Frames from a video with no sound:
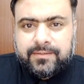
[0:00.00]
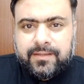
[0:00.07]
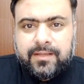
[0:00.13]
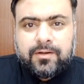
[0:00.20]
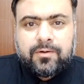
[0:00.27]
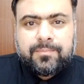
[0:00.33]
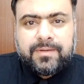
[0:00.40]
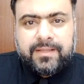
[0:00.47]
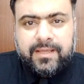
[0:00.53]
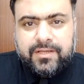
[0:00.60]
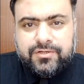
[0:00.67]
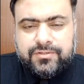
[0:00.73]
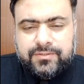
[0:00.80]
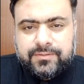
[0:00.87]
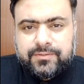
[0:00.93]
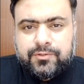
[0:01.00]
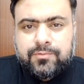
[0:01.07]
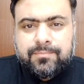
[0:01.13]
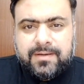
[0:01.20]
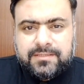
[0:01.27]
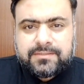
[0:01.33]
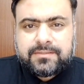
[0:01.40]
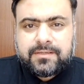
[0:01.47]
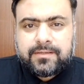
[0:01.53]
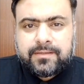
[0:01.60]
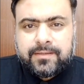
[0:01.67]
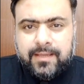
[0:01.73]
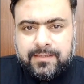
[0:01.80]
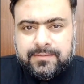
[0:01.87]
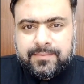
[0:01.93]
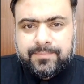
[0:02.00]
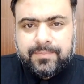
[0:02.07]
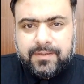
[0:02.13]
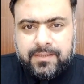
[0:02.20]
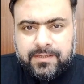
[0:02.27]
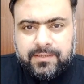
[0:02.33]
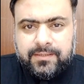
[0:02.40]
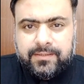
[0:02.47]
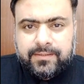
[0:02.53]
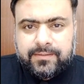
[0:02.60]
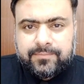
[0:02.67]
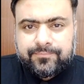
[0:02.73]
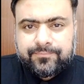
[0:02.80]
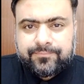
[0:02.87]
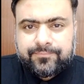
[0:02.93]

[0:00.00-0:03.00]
An obligation. You must get up early.